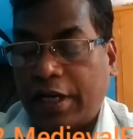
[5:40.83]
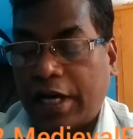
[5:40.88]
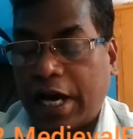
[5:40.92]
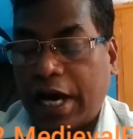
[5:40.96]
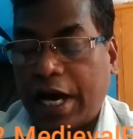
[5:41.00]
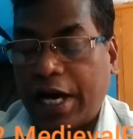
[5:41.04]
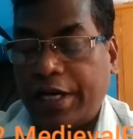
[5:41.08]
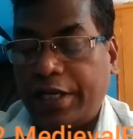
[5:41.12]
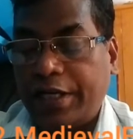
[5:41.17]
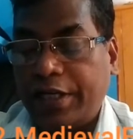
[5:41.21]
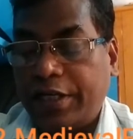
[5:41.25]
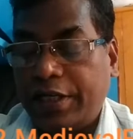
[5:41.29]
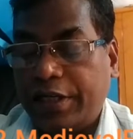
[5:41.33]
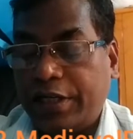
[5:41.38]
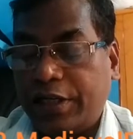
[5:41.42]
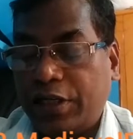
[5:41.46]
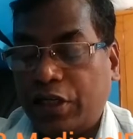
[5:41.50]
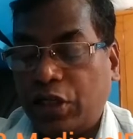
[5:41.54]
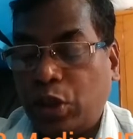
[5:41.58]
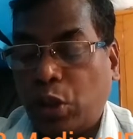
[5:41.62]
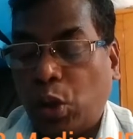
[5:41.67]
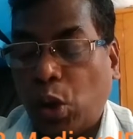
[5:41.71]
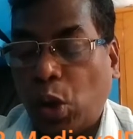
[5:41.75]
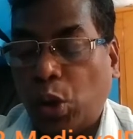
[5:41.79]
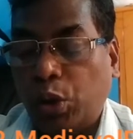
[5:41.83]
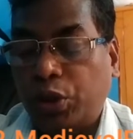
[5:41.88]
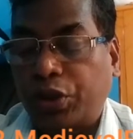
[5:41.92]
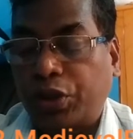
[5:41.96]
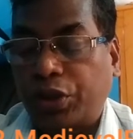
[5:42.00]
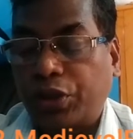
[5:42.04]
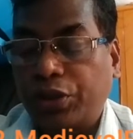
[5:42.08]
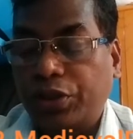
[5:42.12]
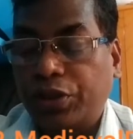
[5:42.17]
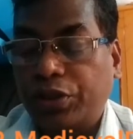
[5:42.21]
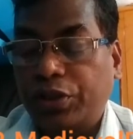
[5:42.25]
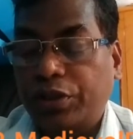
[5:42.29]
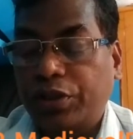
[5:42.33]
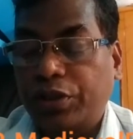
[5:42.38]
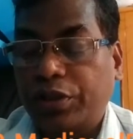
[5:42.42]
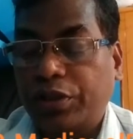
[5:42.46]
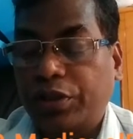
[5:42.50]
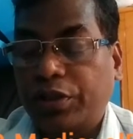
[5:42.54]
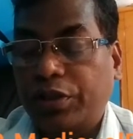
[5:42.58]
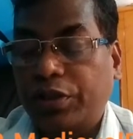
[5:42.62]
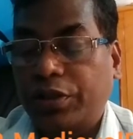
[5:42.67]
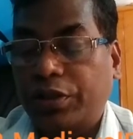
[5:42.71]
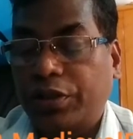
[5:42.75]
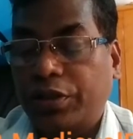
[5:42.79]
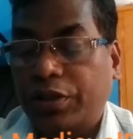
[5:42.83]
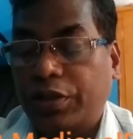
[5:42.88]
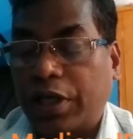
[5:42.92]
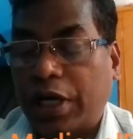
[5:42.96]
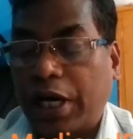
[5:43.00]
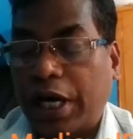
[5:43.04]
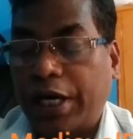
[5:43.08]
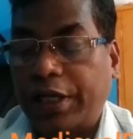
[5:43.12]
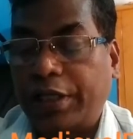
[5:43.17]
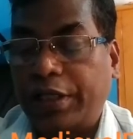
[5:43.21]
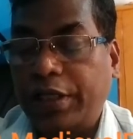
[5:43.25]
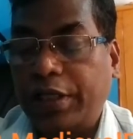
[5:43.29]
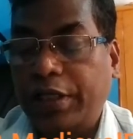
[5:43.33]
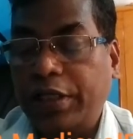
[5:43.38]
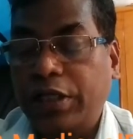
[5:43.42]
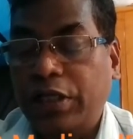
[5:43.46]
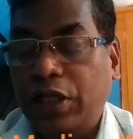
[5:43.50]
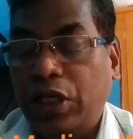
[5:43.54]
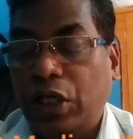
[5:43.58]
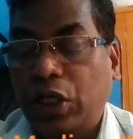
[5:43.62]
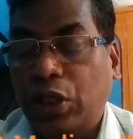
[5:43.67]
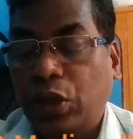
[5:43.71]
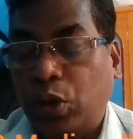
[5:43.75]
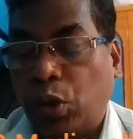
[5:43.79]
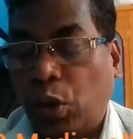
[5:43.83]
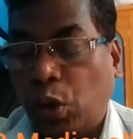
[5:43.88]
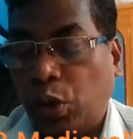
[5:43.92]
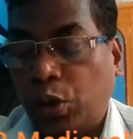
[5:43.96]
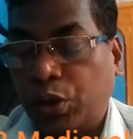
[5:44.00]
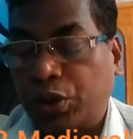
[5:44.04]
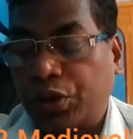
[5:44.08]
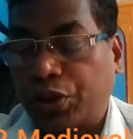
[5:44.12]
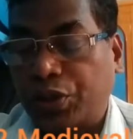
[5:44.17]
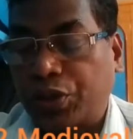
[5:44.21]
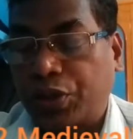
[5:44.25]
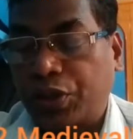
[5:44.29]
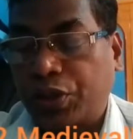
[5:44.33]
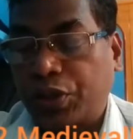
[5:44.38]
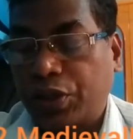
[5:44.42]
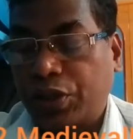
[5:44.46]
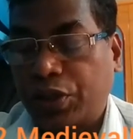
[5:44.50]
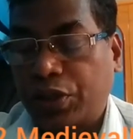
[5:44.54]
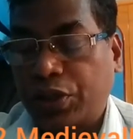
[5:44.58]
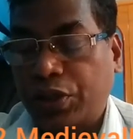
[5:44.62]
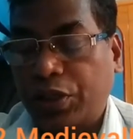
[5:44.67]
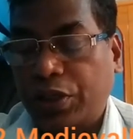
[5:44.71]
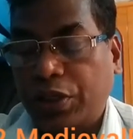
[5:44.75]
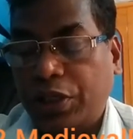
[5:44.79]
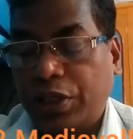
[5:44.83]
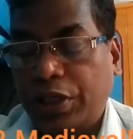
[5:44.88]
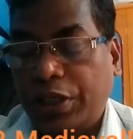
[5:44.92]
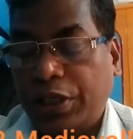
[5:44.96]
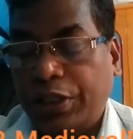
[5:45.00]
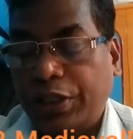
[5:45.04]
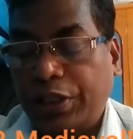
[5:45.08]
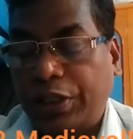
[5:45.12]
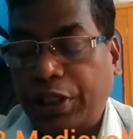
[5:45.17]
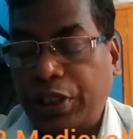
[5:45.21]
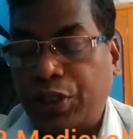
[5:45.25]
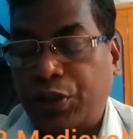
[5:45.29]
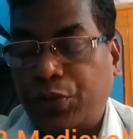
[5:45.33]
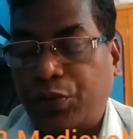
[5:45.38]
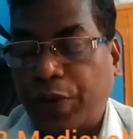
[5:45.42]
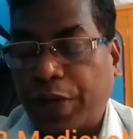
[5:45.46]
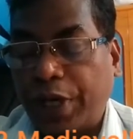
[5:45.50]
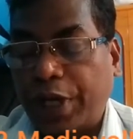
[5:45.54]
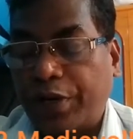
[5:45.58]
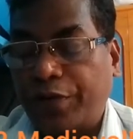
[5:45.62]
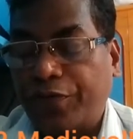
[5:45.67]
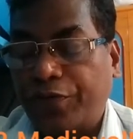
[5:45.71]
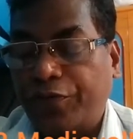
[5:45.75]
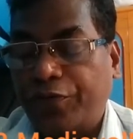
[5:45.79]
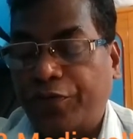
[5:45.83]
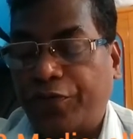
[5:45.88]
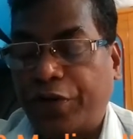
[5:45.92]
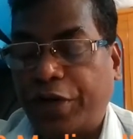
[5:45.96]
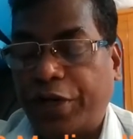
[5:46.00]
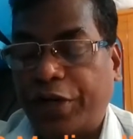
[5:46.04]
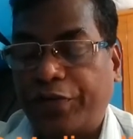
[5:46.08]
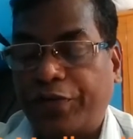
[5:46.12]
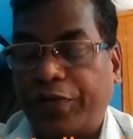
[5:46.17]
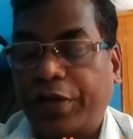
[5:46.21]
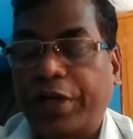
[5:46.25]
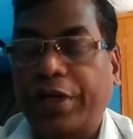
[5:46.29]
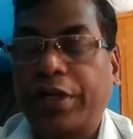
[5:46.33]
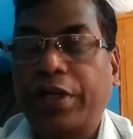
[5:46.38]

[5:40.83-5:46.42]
and Goth and the Goths. These were very